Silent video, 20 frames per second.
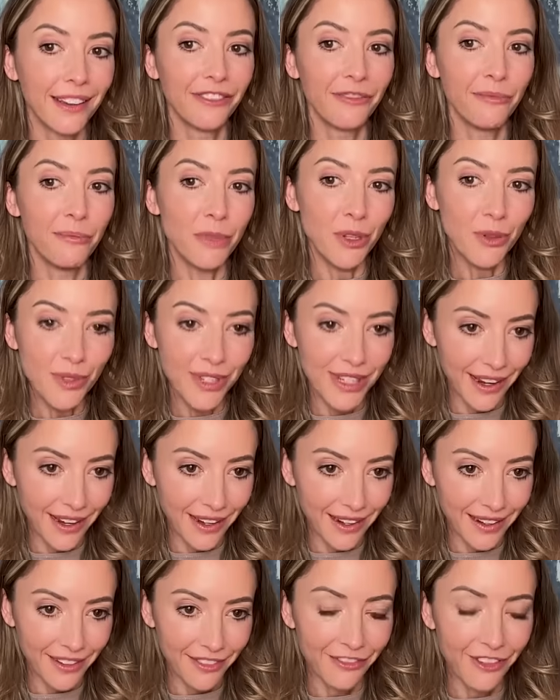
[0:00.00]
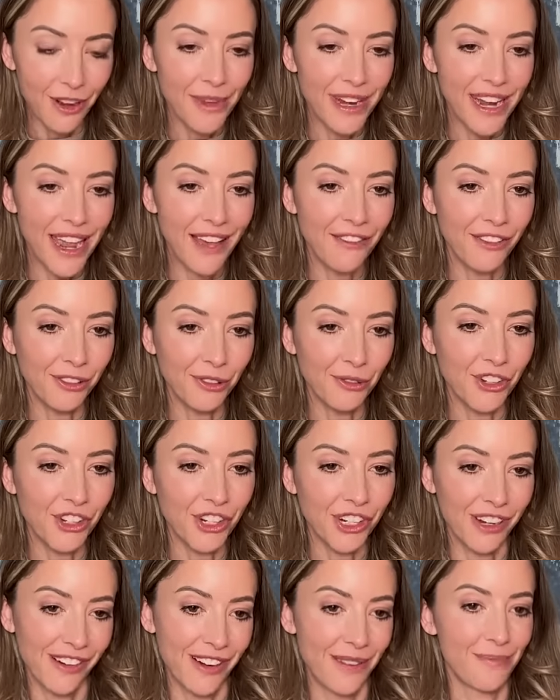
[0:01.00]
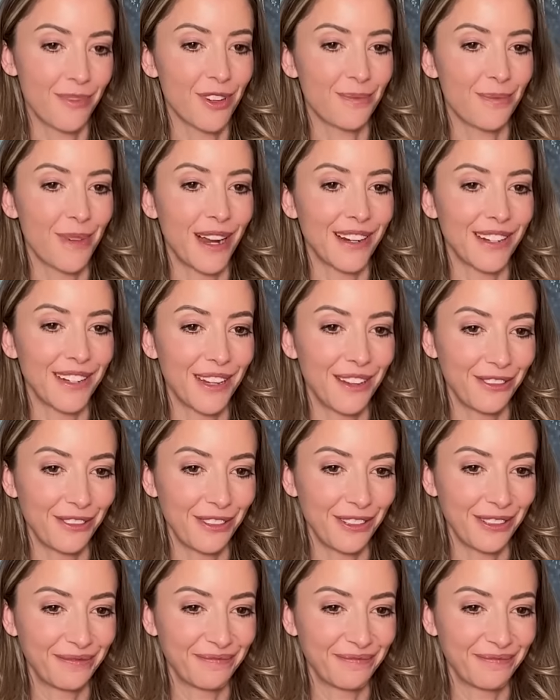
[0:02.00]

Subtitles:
of music from an evolutionary perspective?